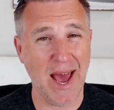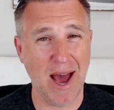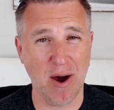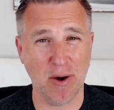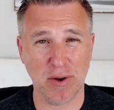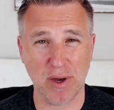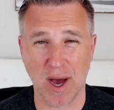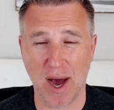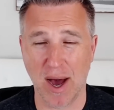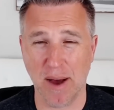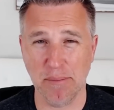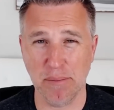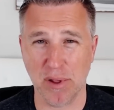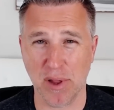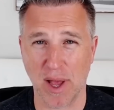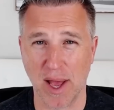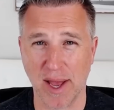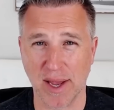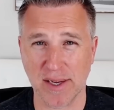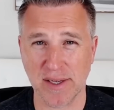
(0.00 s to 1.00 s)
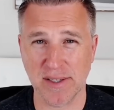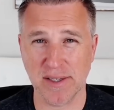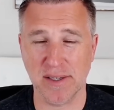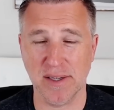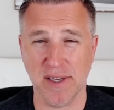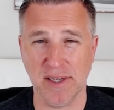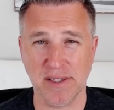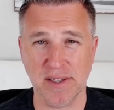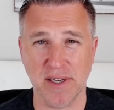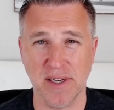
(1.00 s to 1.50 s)
how complex
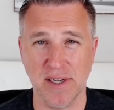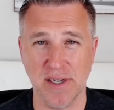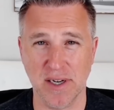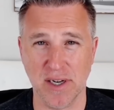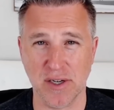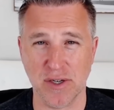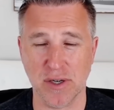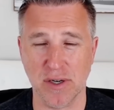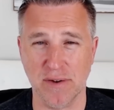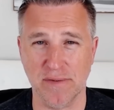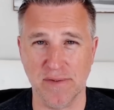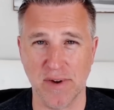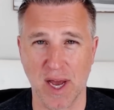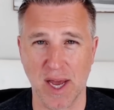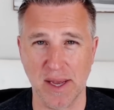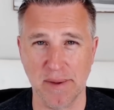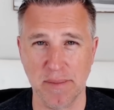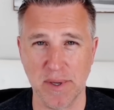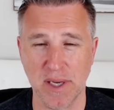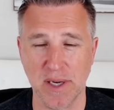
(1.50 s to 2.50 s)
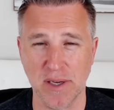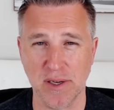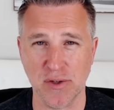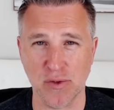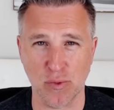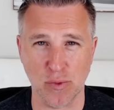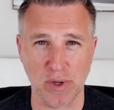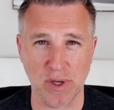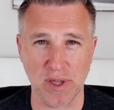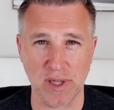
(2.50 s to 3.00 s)
this condition of
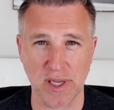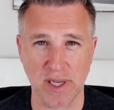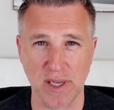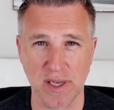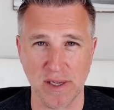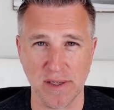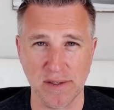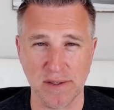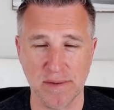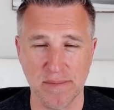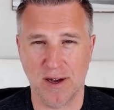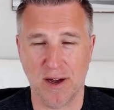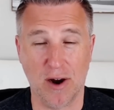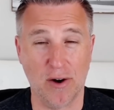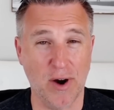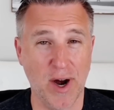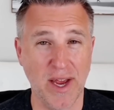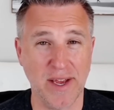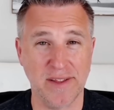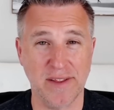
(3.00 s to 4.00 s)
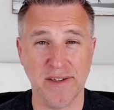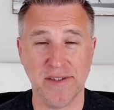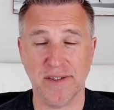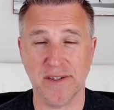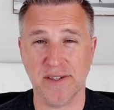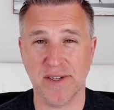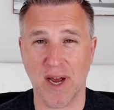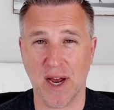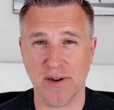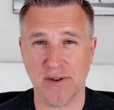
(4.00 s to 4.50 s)
diabetes really is. All right, this
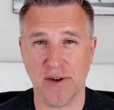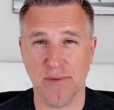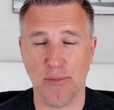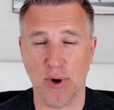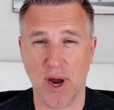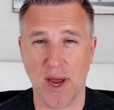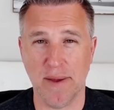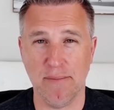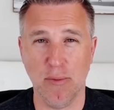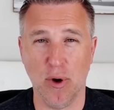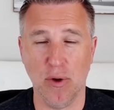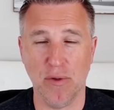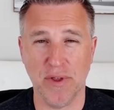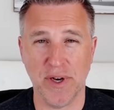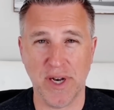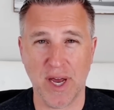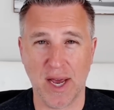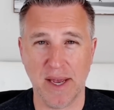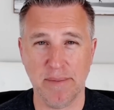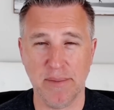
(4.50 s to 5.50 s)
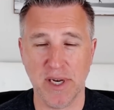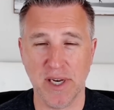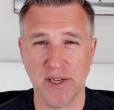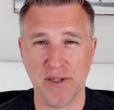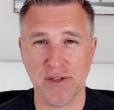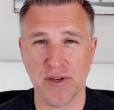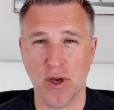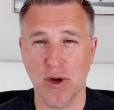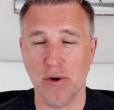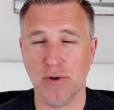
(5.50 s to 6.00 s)
is Dr. Brian Mowll, the
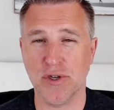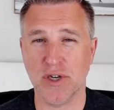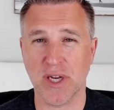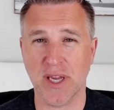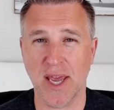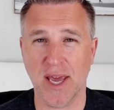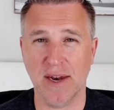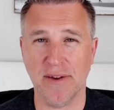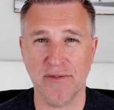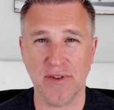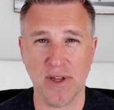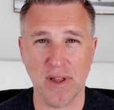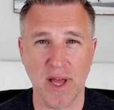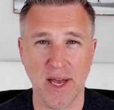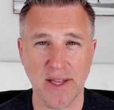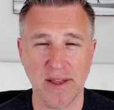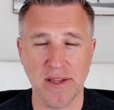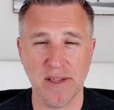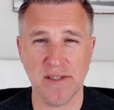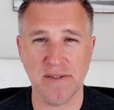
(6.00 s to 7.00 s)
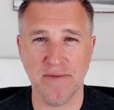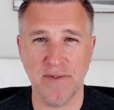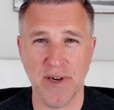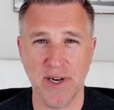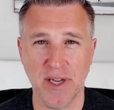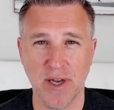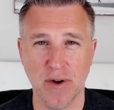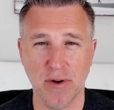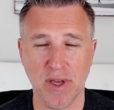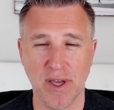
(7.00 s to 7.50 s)
Diabetes Coach. Again, if you like this
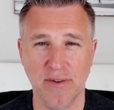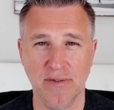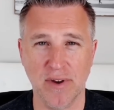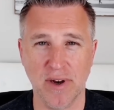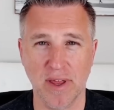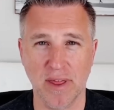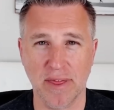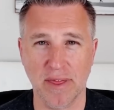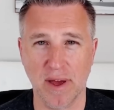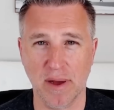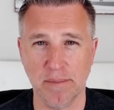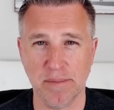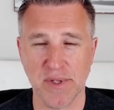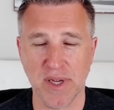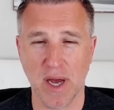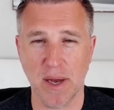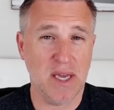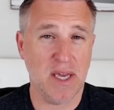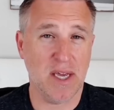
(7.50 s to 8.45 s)
video, give it a thumbs up.